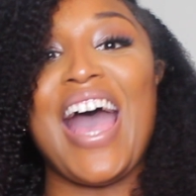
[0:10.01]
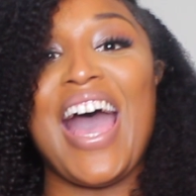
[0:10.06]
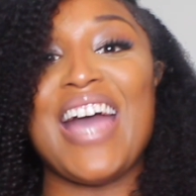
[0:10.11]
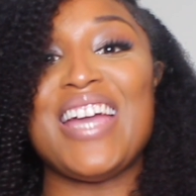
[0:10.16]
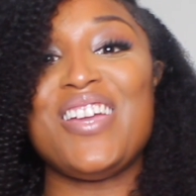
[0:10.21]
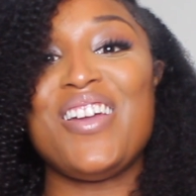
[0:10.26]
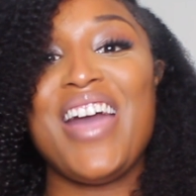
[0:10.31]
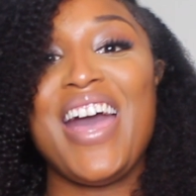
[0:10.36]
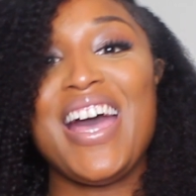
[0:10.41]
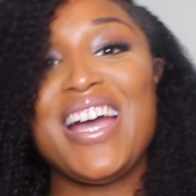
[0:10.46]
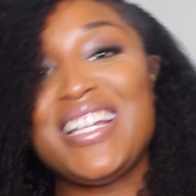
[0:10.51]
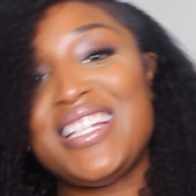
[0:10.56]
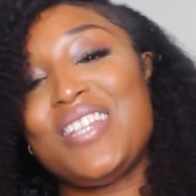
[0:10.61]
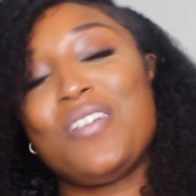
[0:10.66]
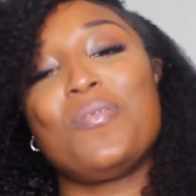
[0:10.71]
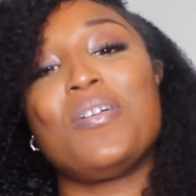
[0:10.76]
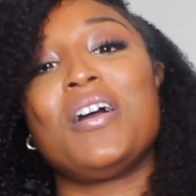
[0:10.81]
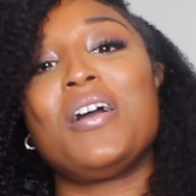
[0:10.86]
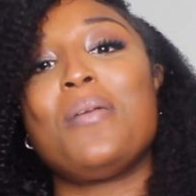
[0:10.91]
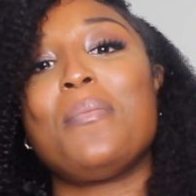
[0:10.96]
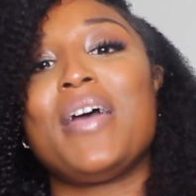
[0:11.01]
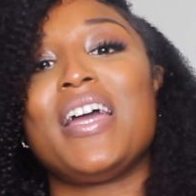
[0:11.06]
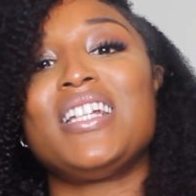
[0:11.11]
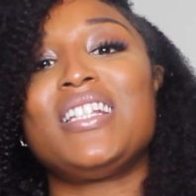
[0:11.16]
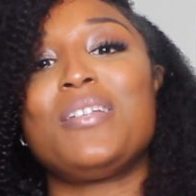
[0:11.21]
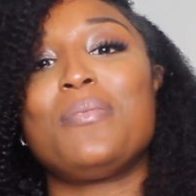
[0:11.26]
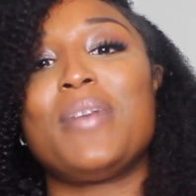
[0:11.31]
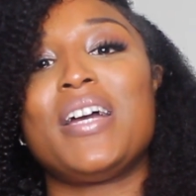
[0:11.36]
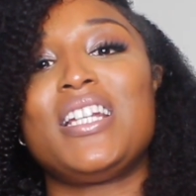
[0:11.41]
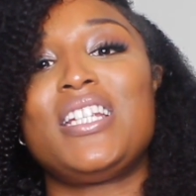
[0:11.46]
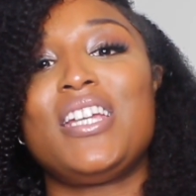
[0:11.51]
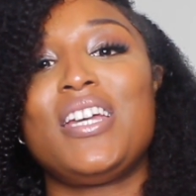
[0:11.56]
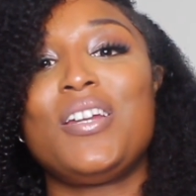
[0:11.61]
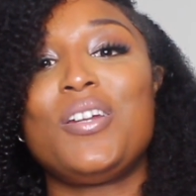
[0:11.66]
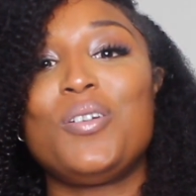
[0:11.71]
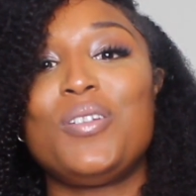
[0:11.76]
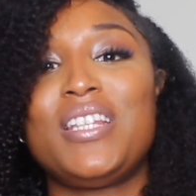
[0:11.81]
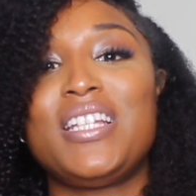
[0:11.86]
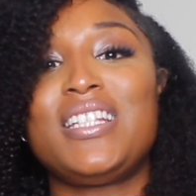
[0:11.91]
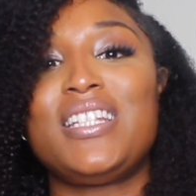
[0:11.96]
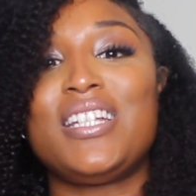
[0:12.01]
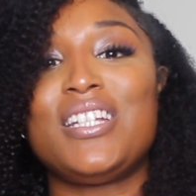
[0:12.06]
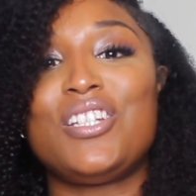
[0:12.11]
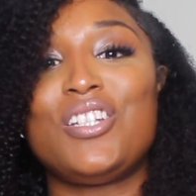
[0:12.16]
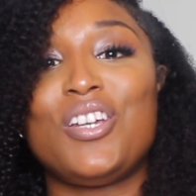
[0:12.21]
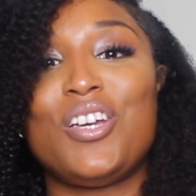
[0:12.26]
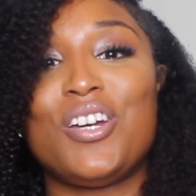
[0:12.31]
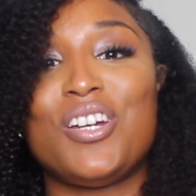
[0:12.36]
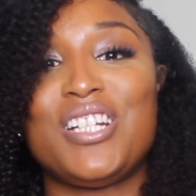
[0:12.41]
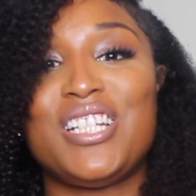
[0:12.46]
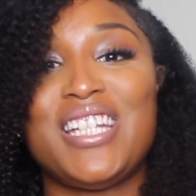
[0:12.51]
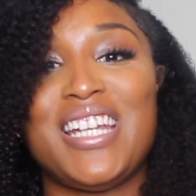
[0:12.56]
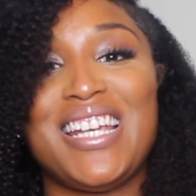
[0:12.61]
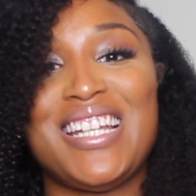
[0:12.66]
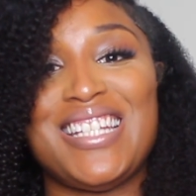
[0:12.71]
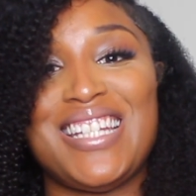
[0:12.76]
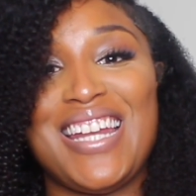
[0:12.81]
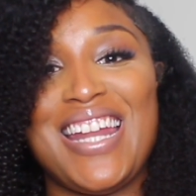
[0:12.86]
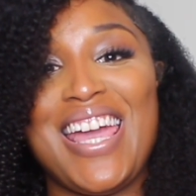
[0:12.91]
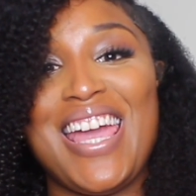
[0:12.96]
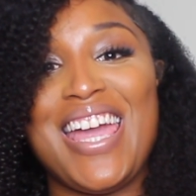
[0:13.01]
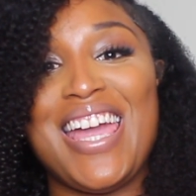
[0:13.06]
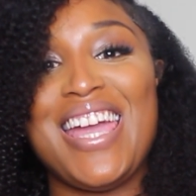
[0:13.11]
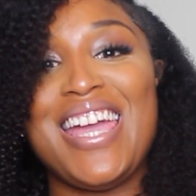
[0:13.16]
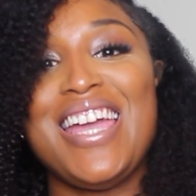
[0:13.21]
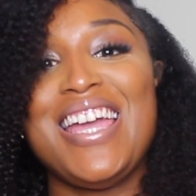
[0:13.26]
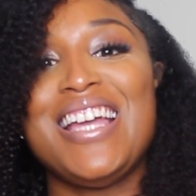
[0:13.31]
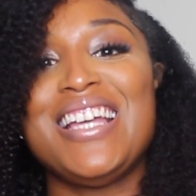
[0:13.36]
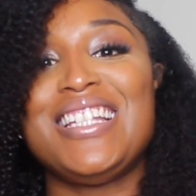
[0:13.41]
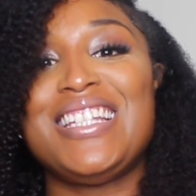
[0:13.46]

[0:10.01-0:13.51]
Hi you guys, and welcome back to my channel. This is your girl Janae.